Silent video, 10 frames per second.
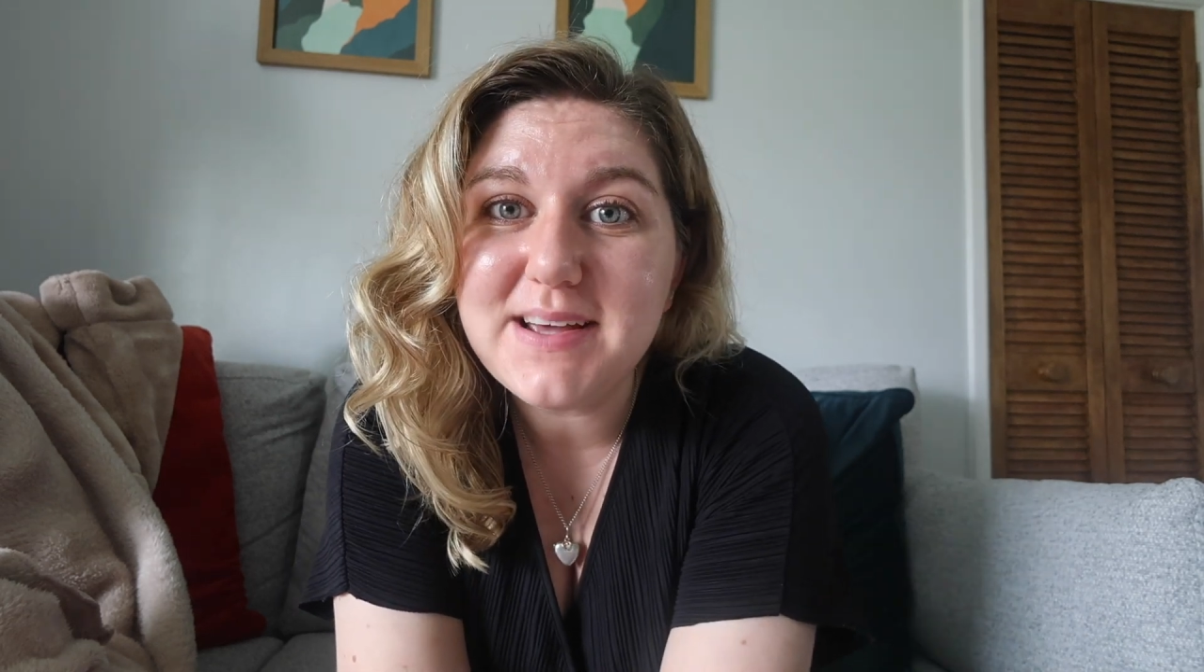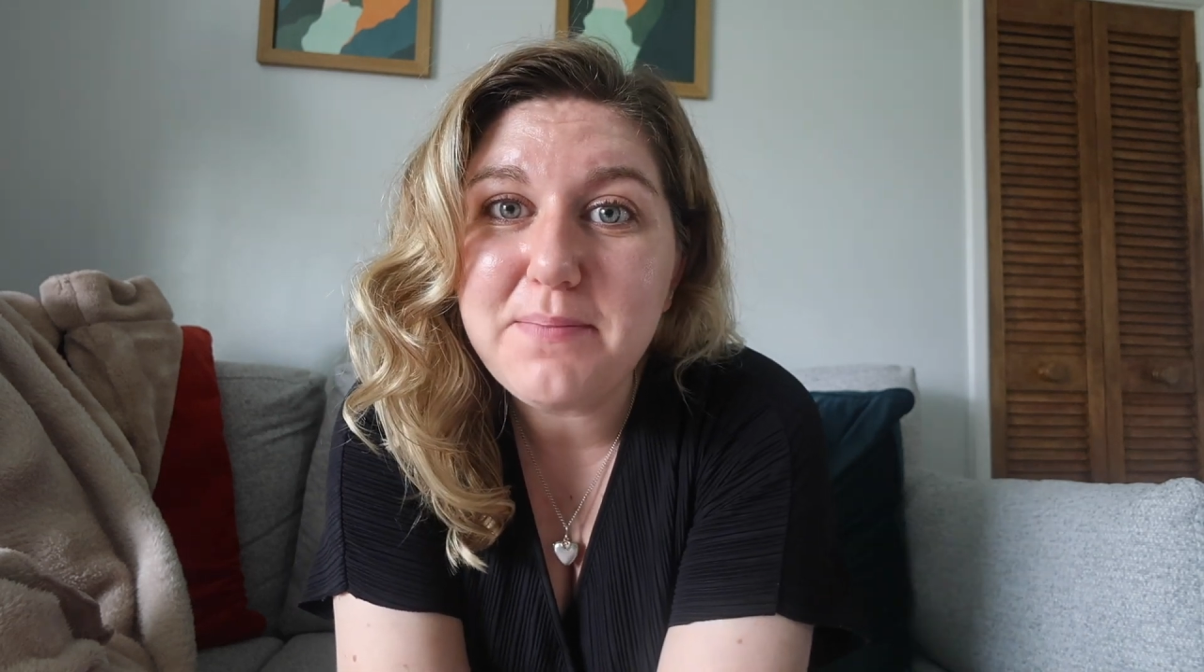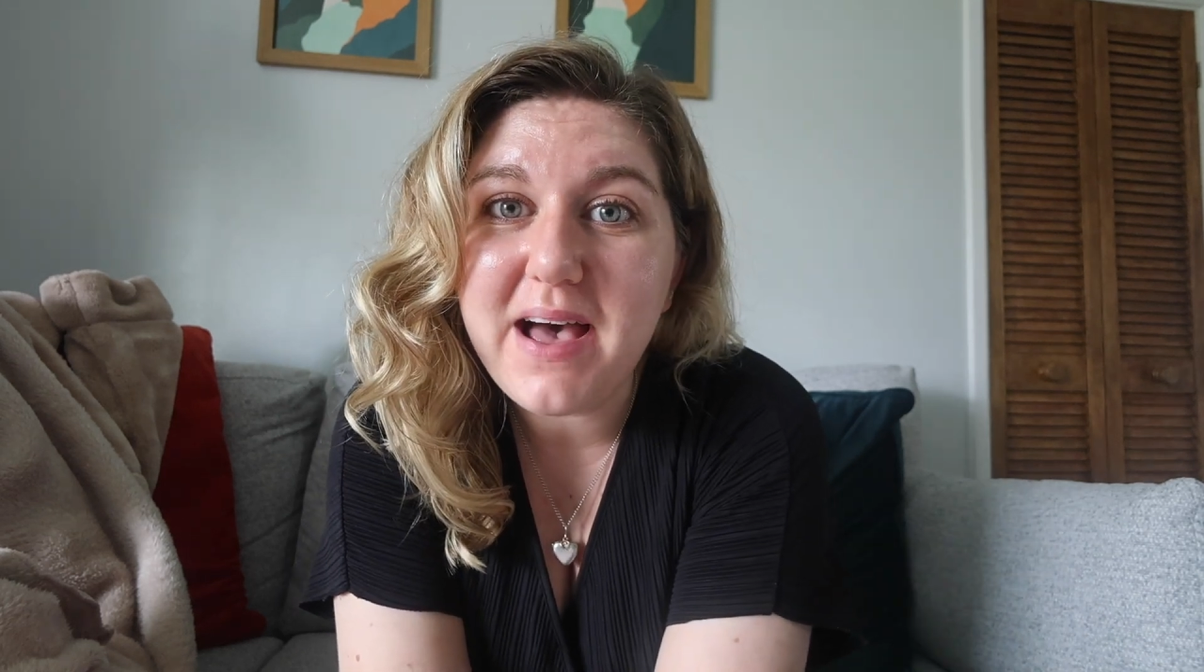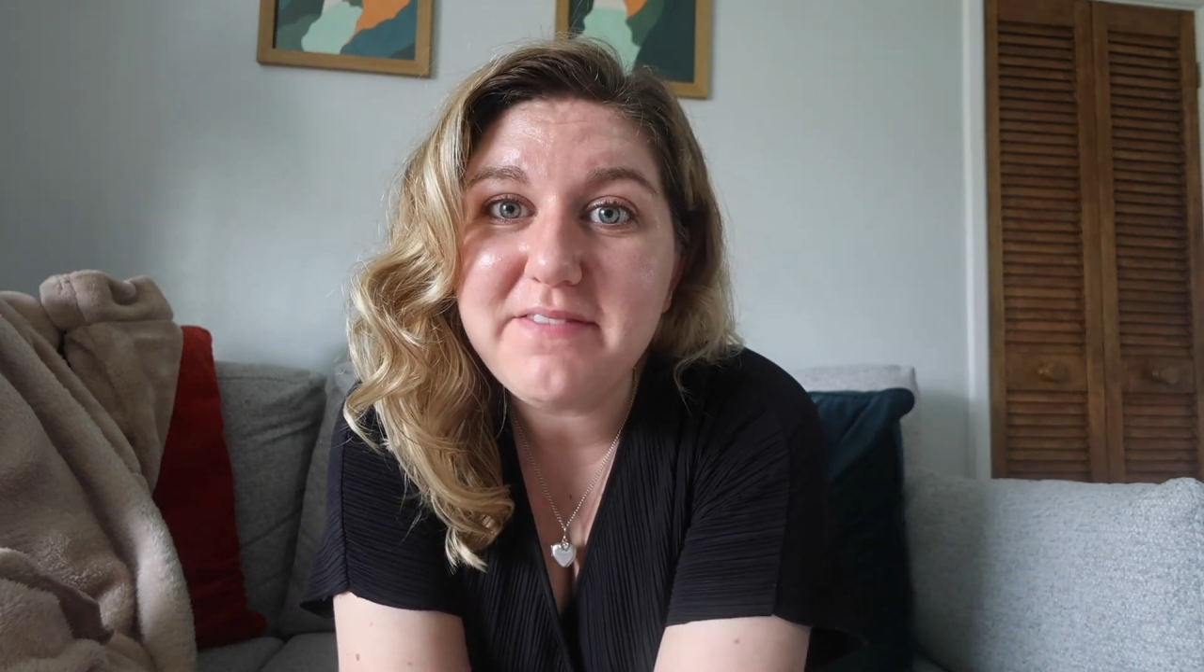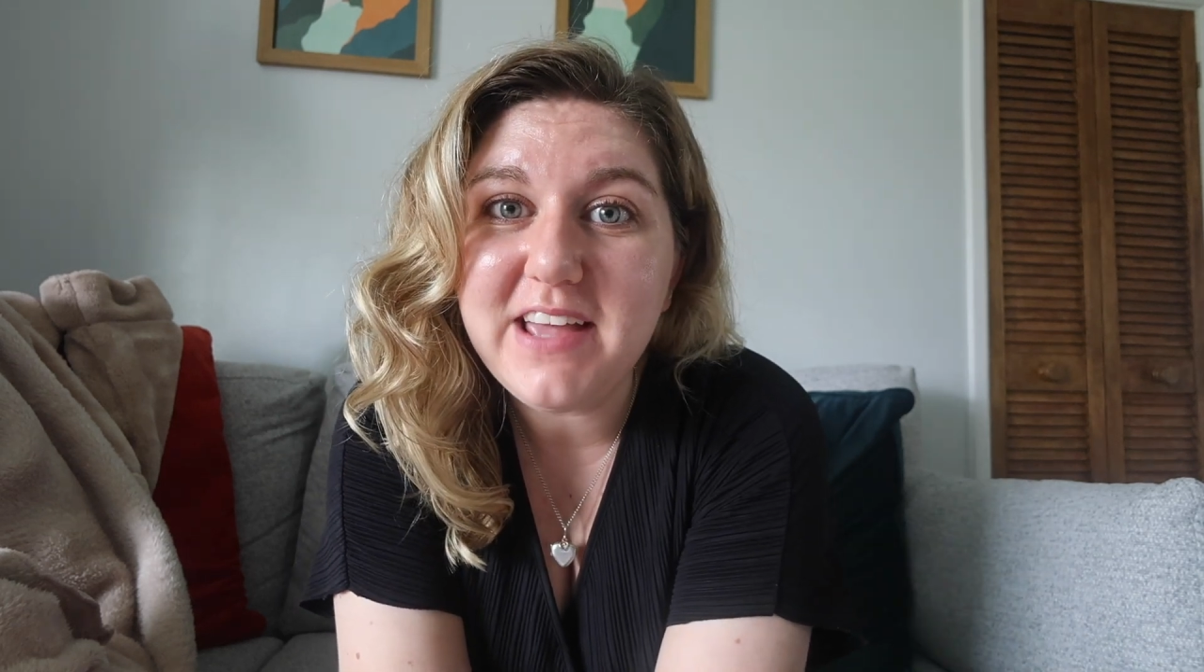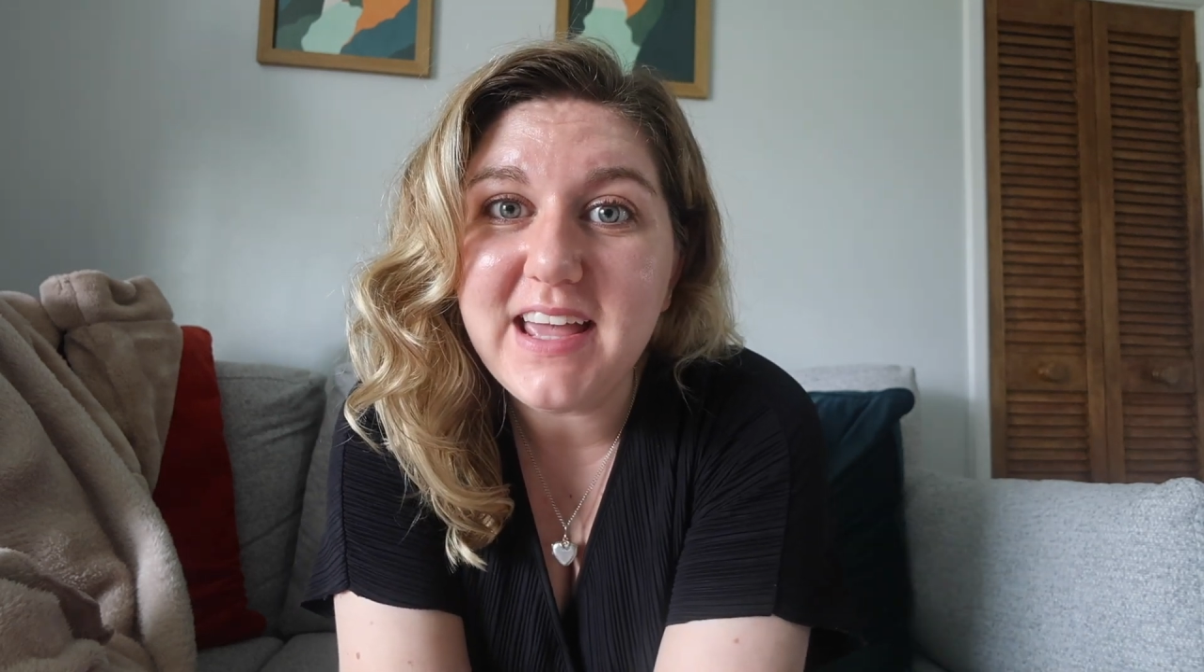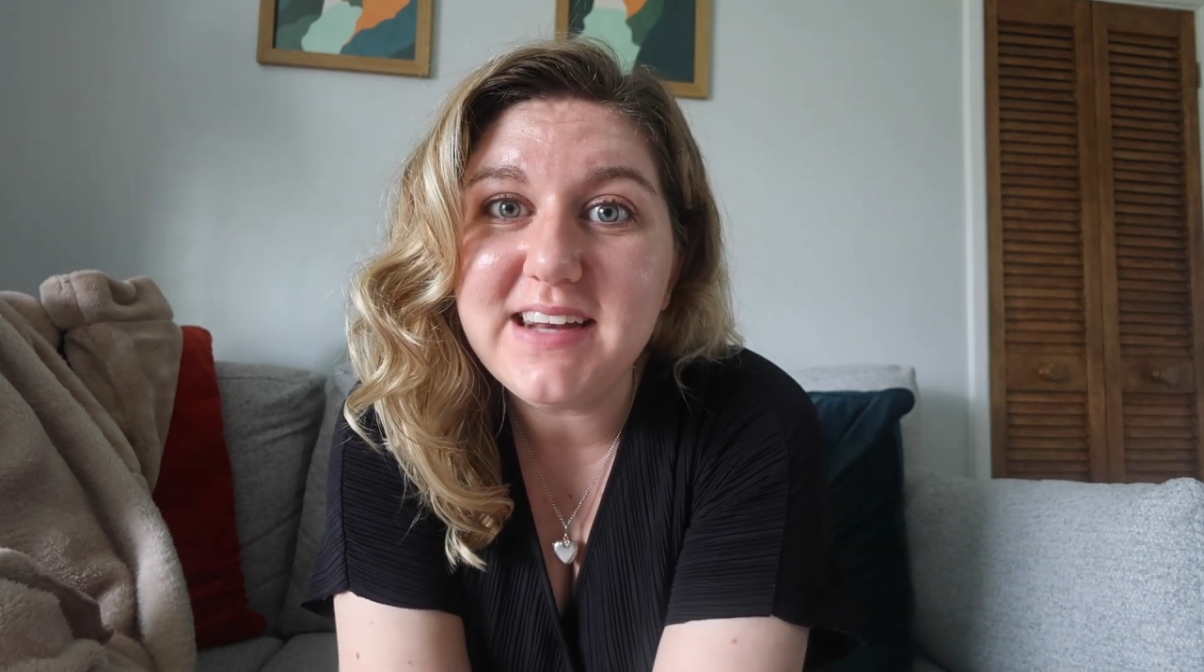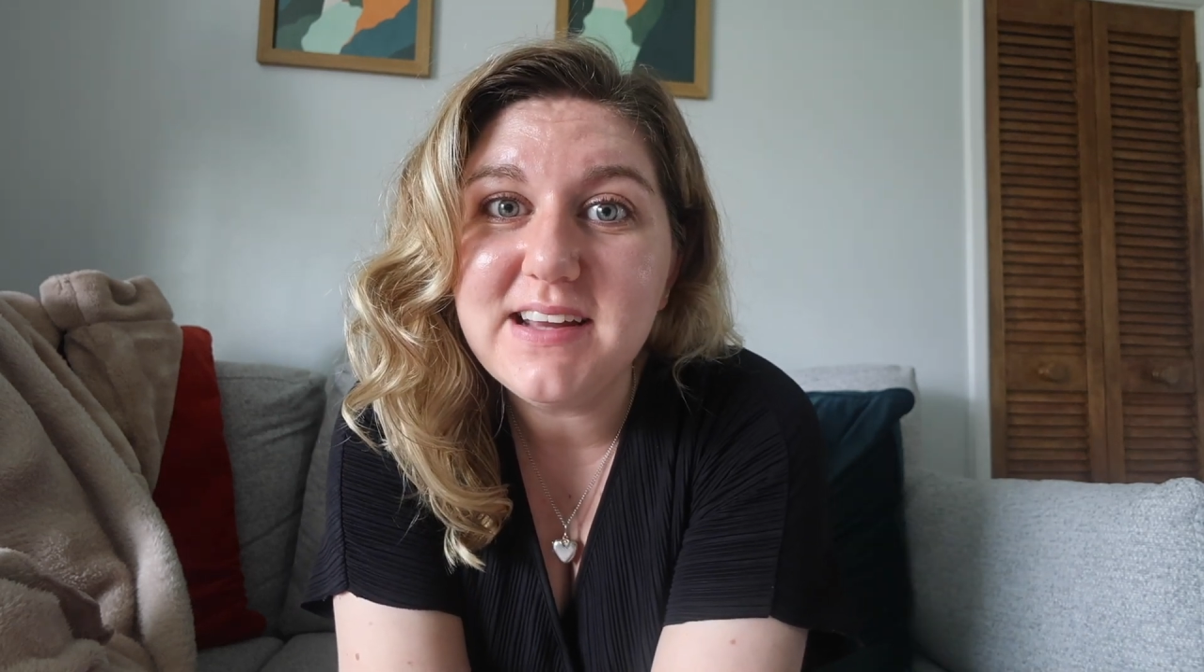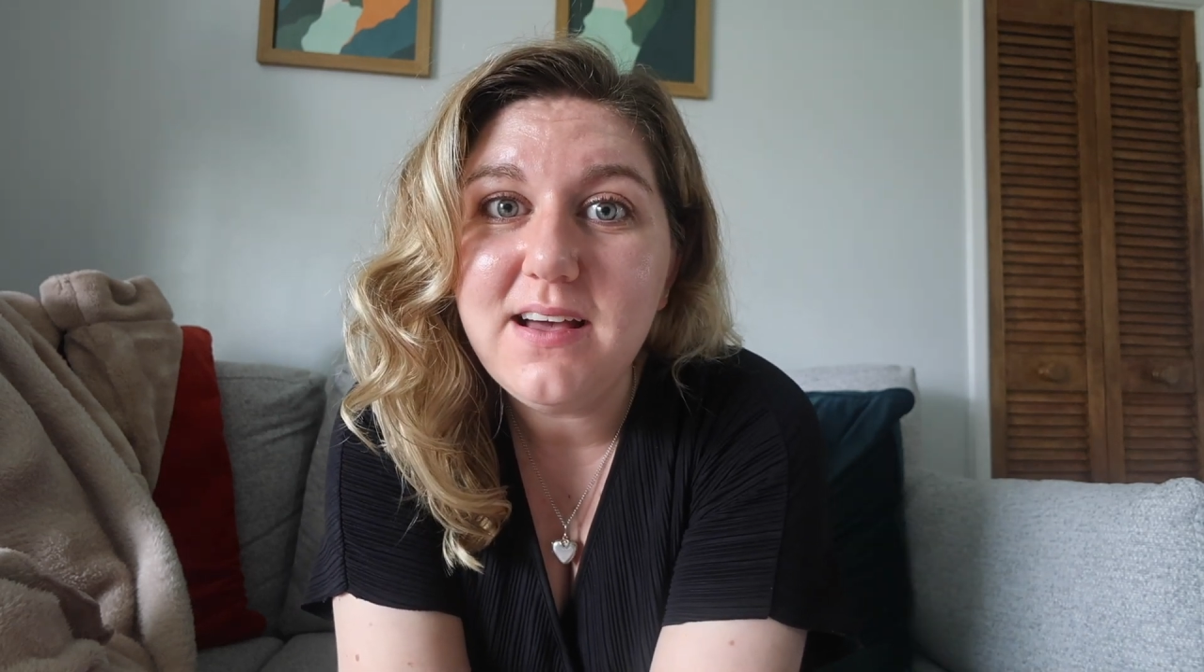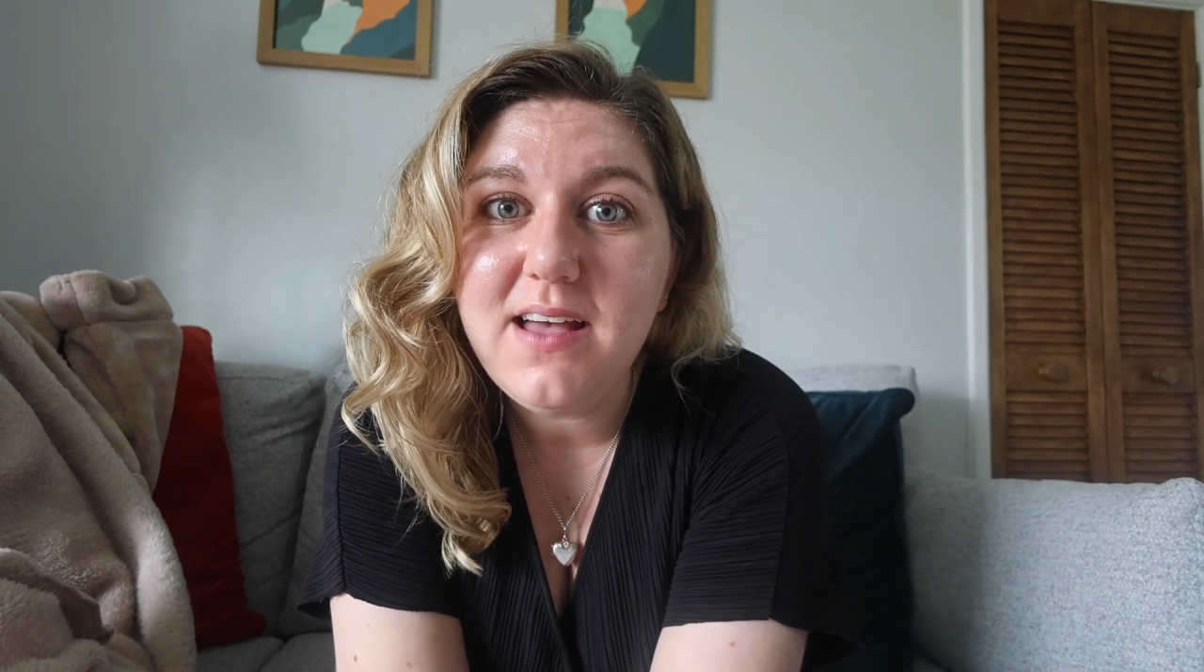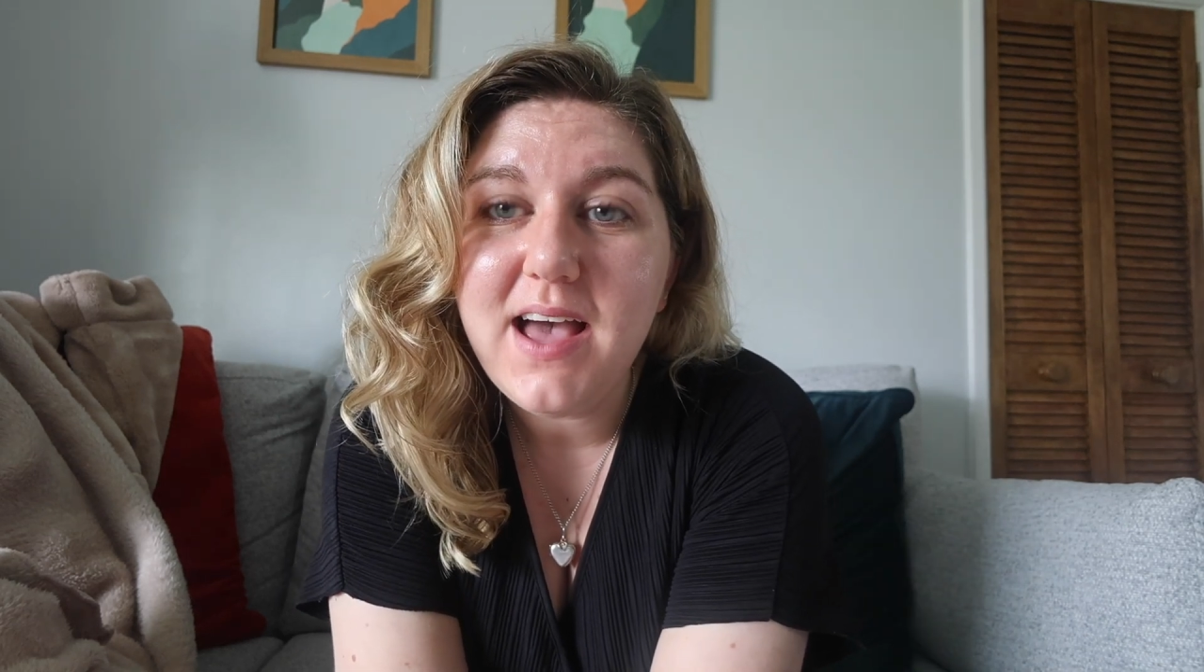up having